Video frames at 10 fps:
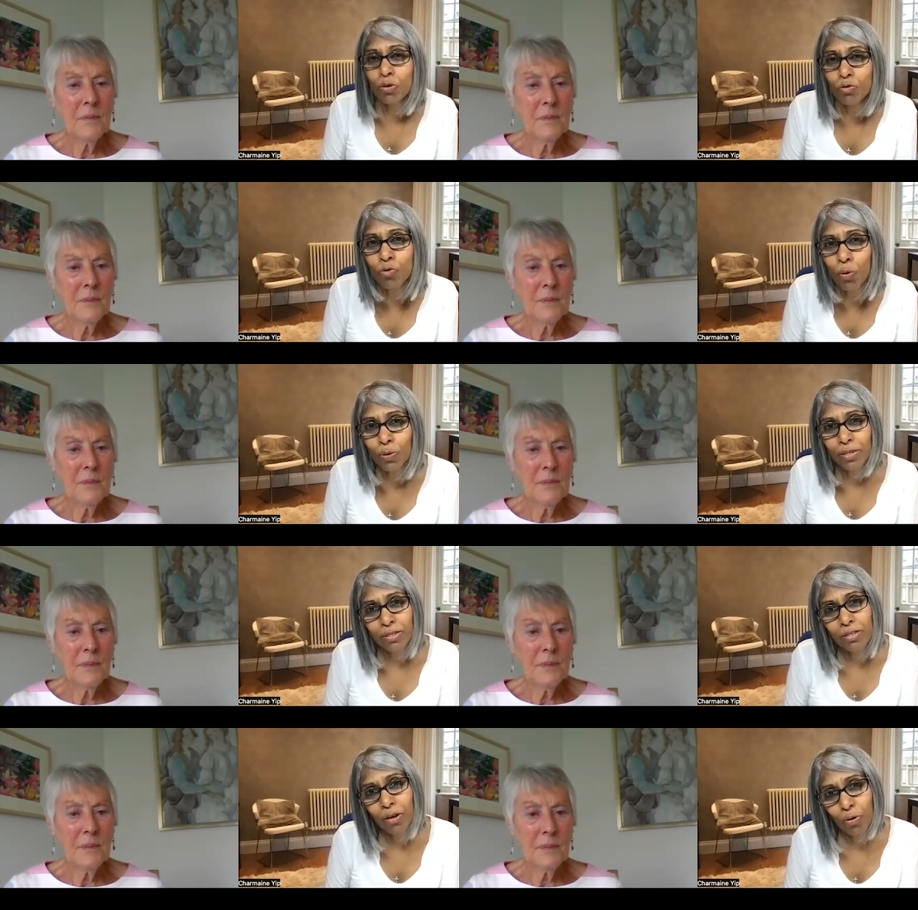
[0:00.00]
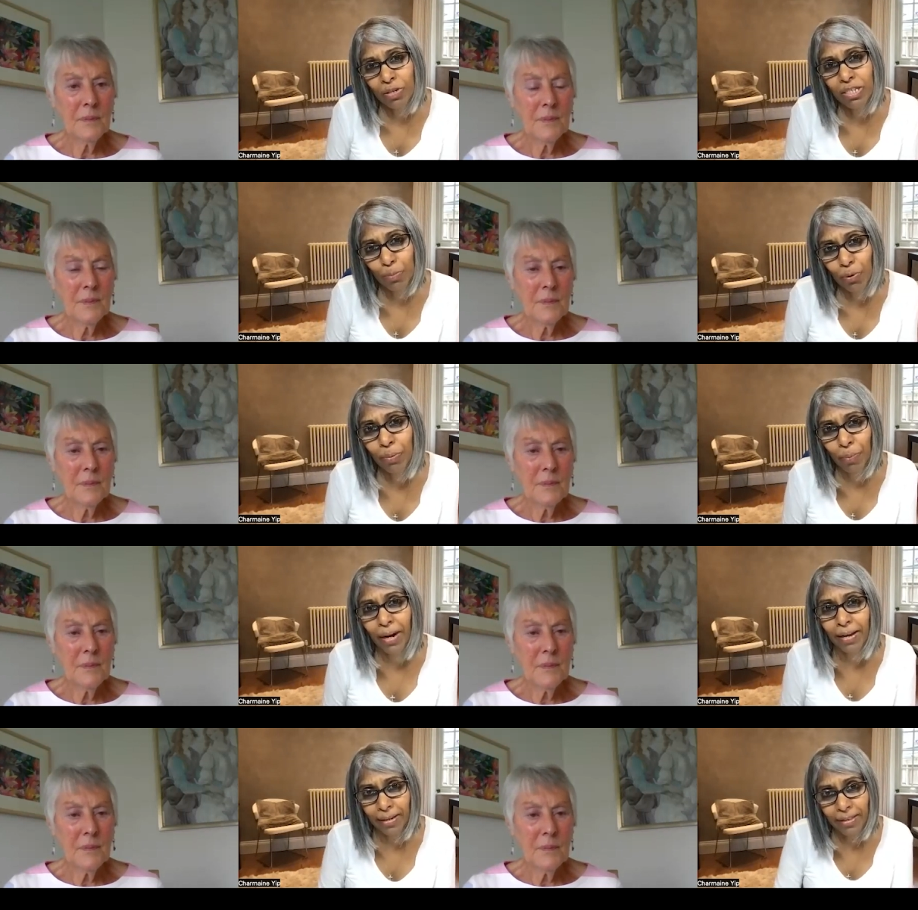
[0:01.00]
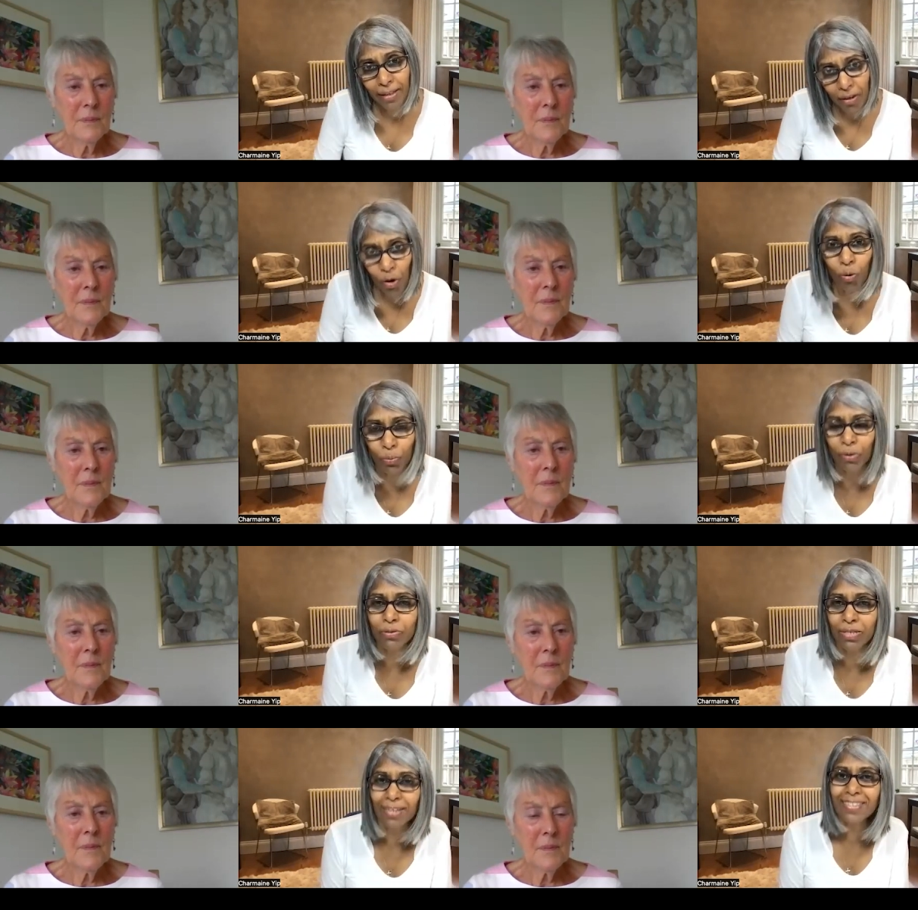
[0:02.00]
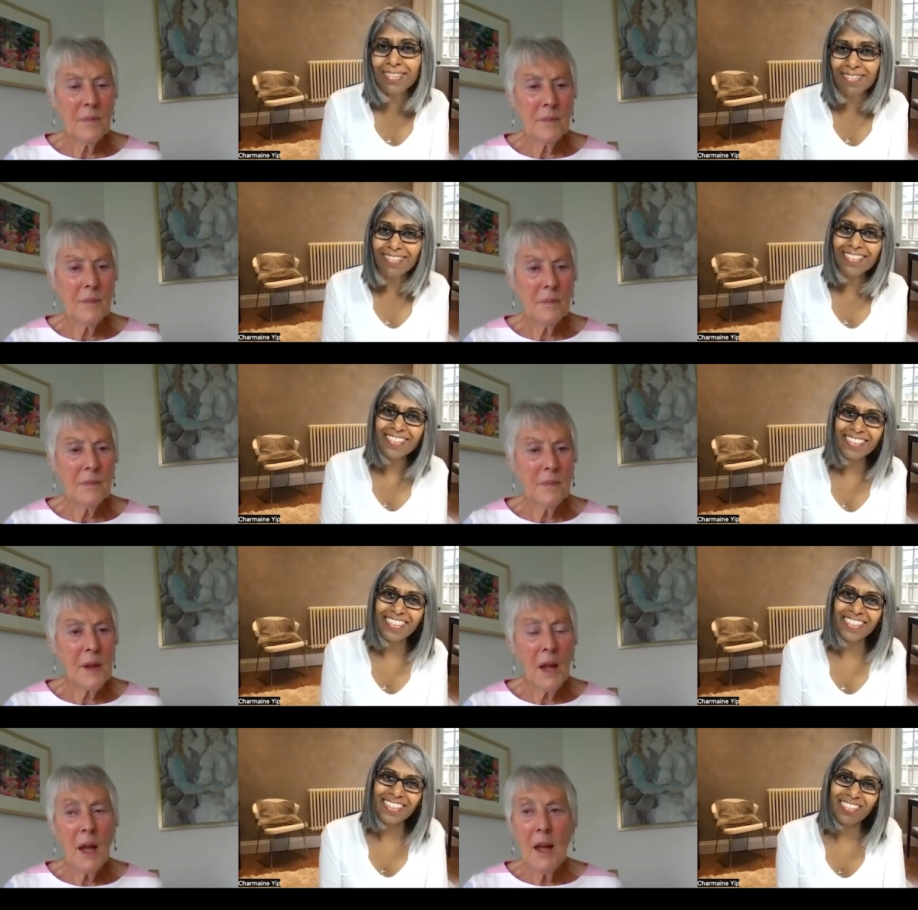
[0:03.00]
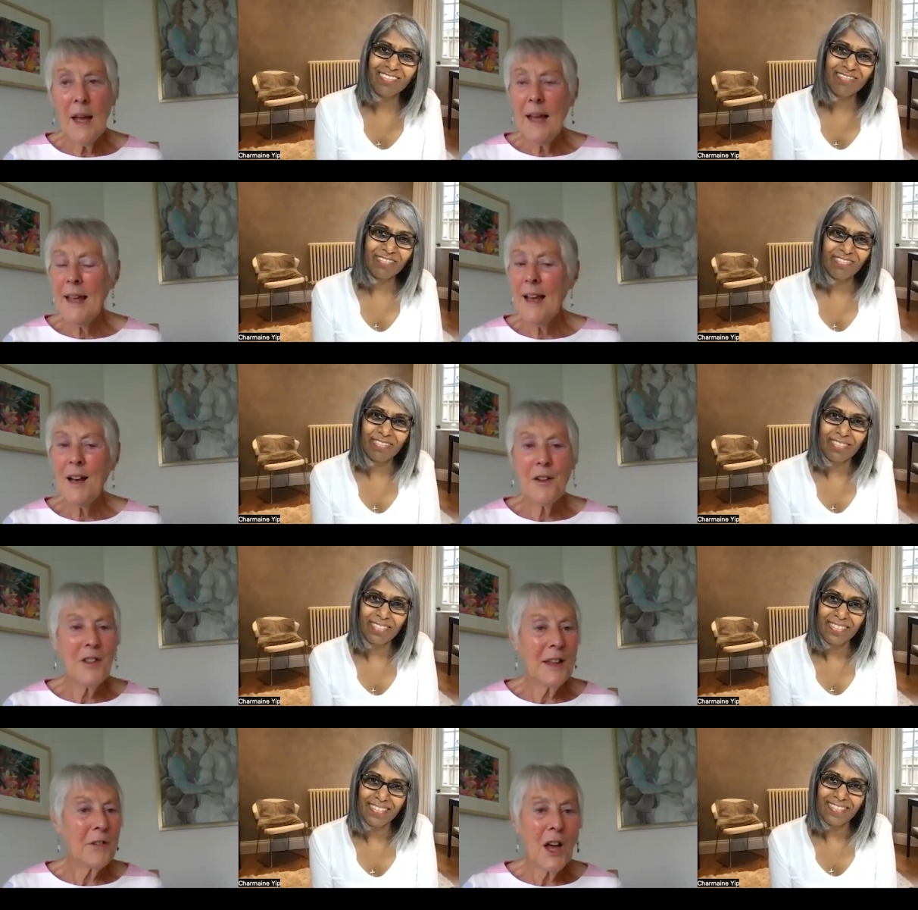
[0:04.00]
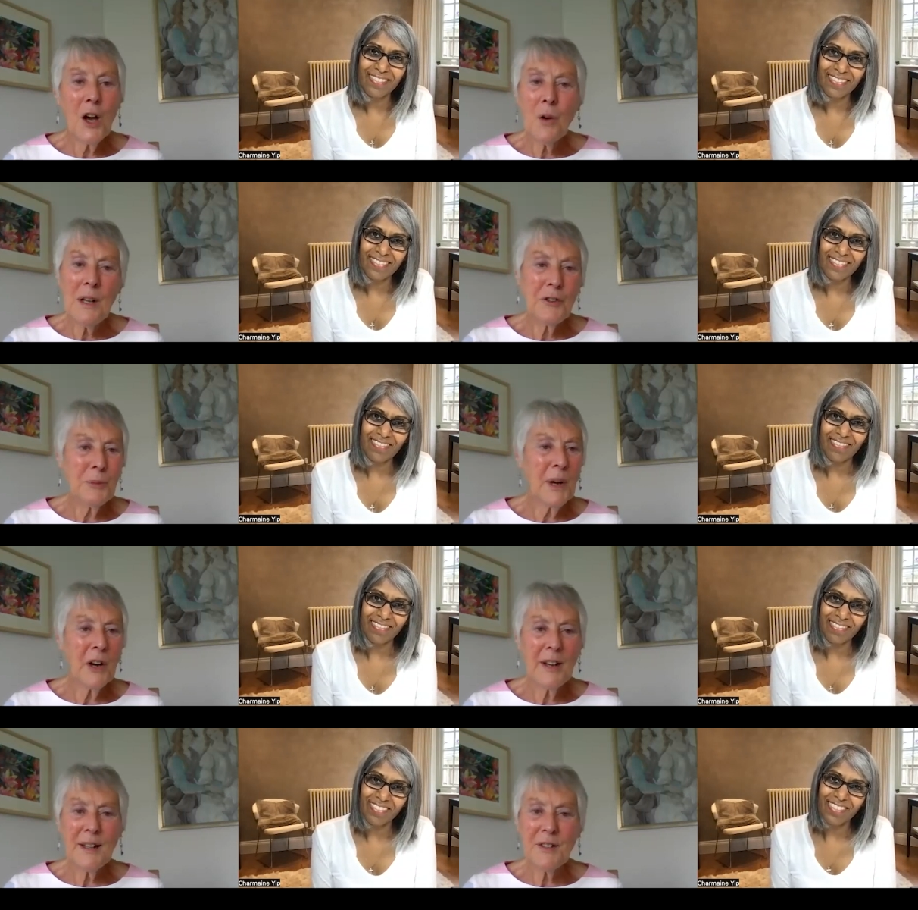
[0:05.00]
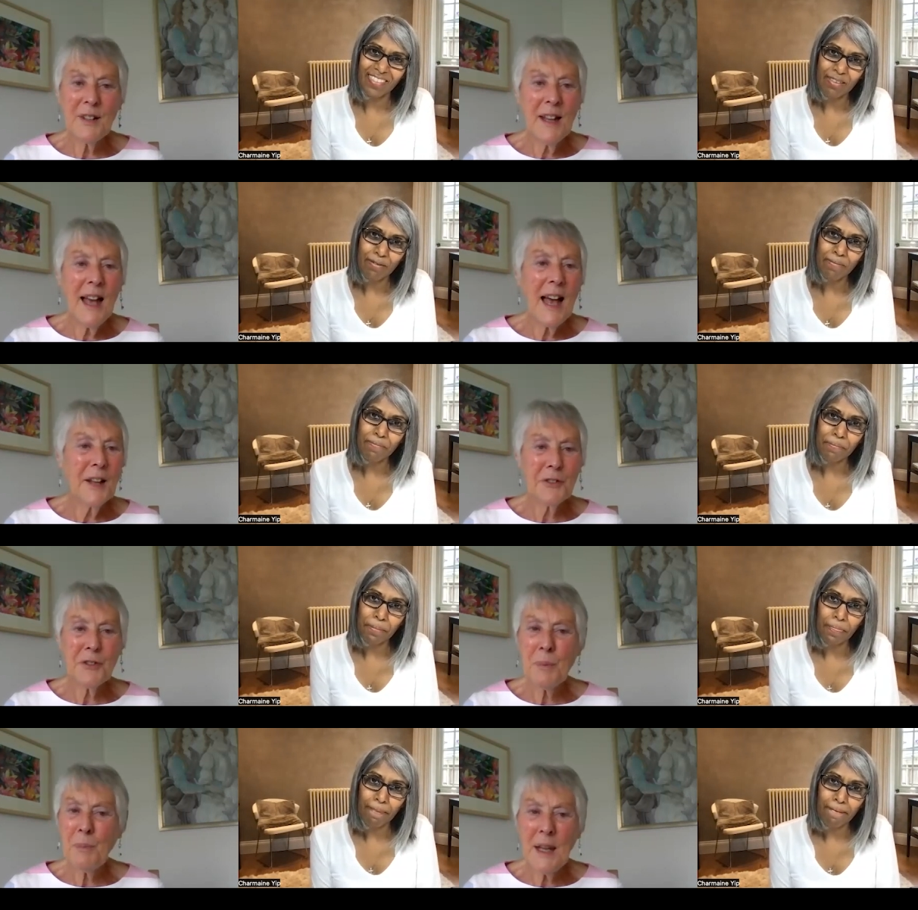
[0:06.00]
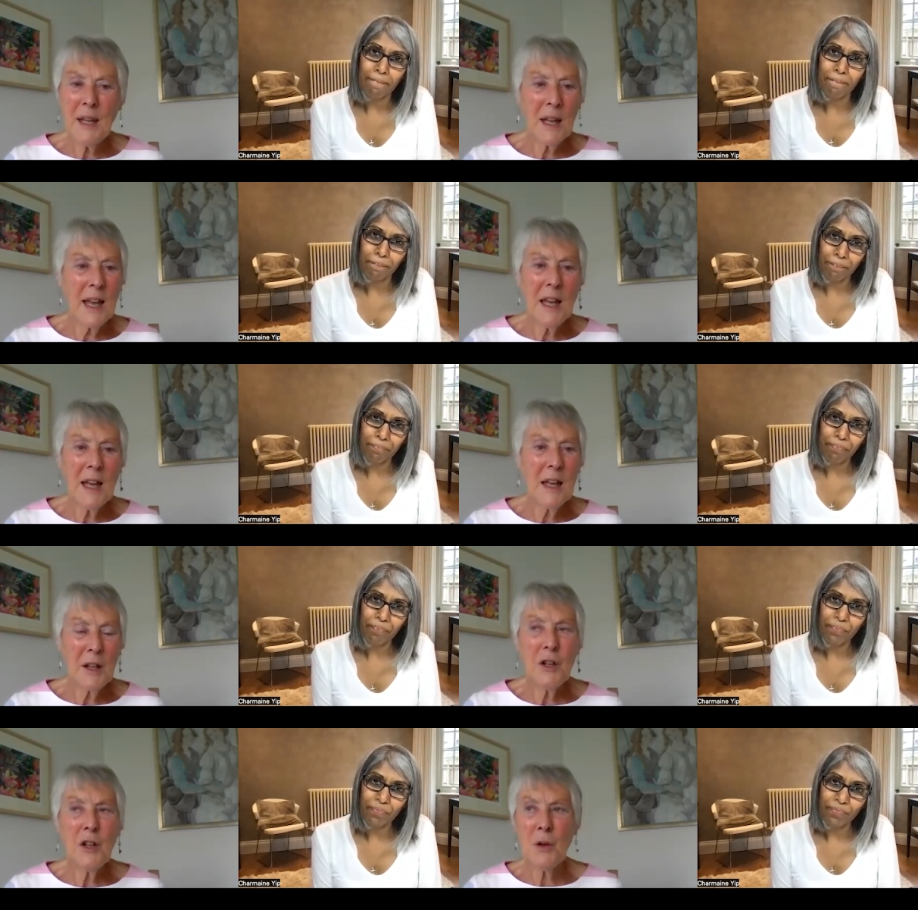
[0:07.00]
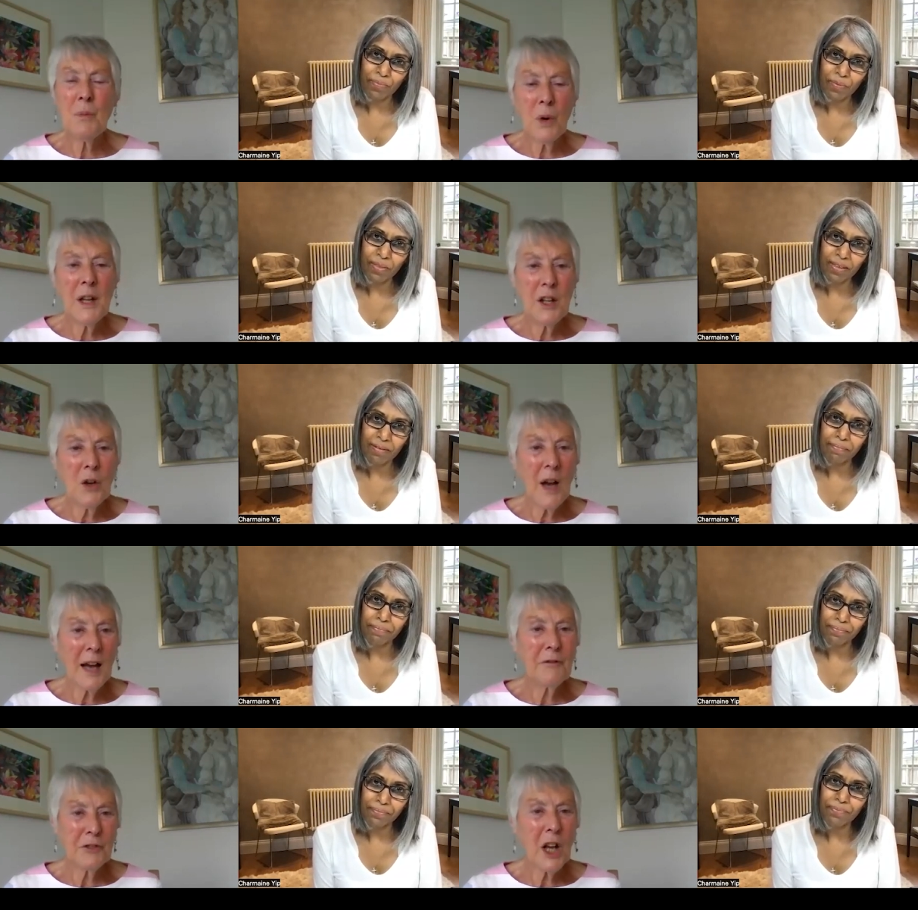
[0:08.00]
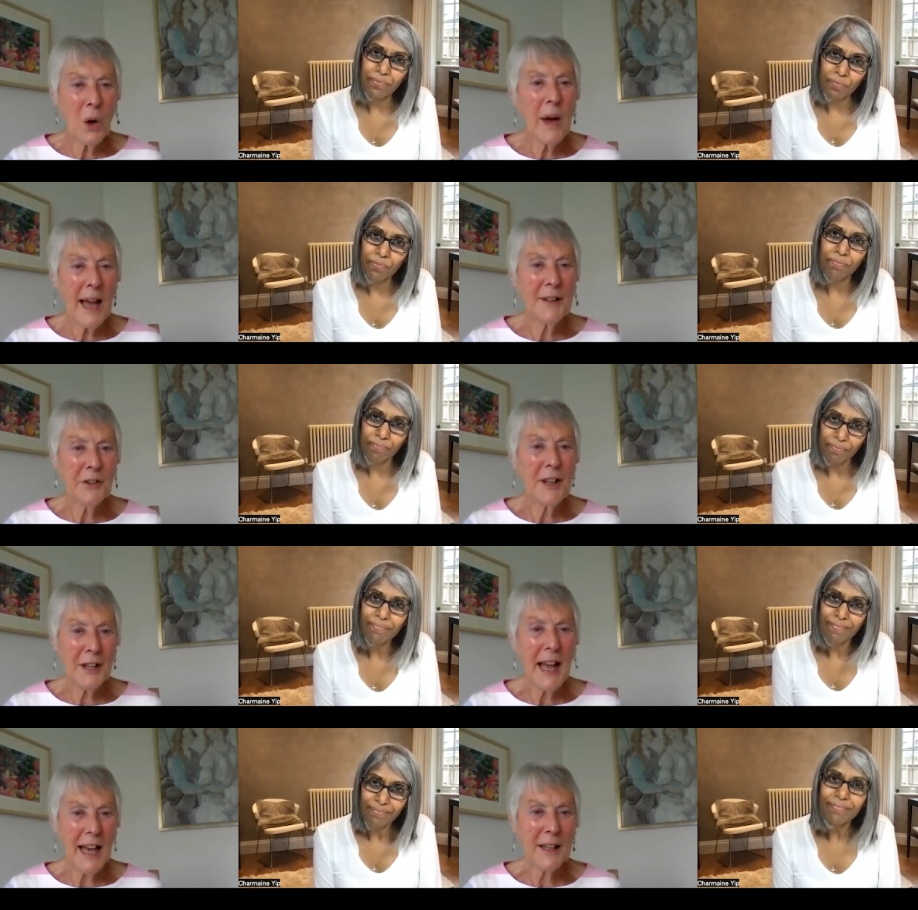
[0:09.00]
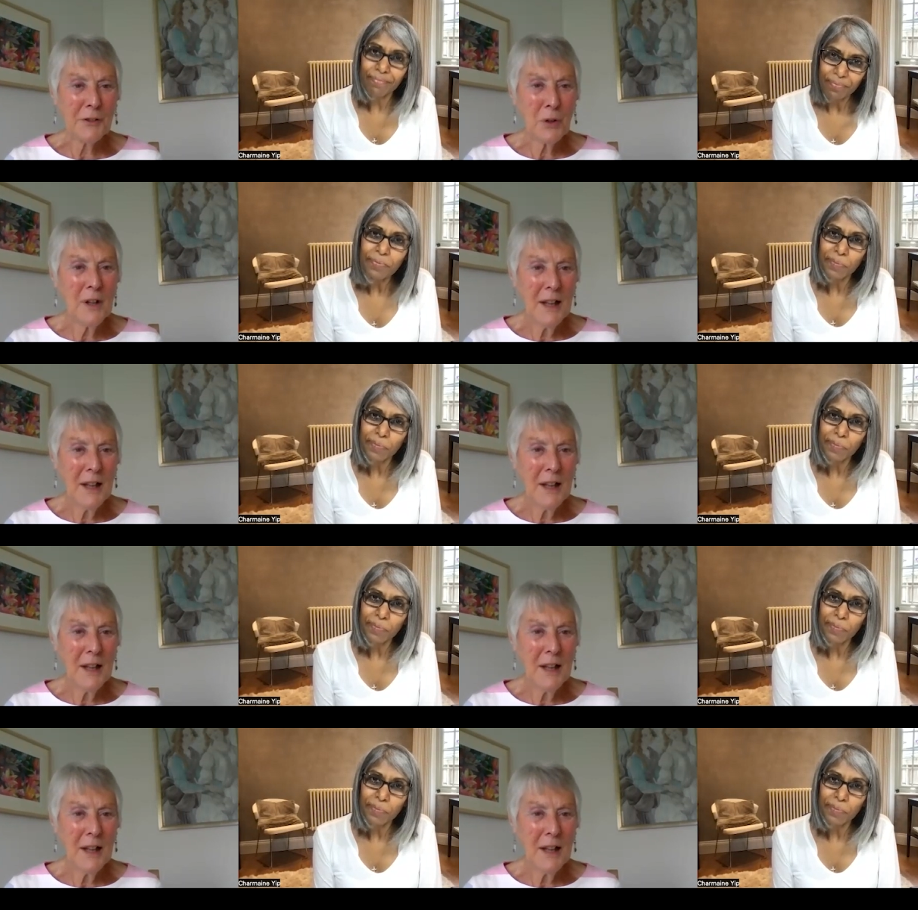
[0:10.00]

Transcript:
Speaker 1: what role does the Holy Spirit play in that whole process?
Speaker 2: Yeah, I think the Holy Spirit has to be, you, we, you have to go hand in hand.